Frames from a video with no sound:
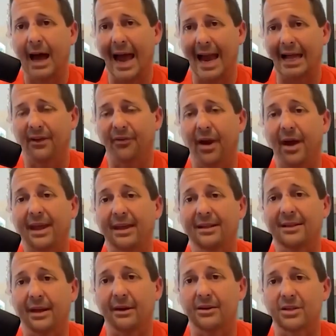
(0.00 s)
I got to figure out how to
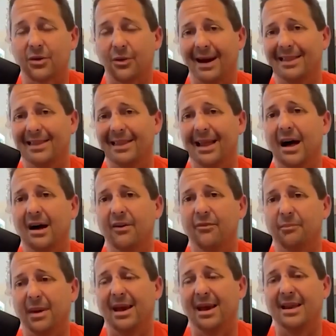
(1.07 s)
get there. And so I
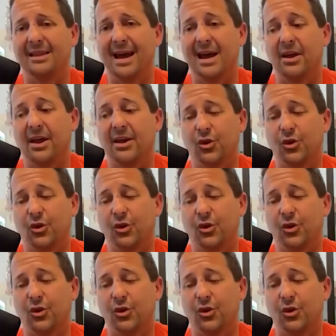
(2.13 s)
love being in that.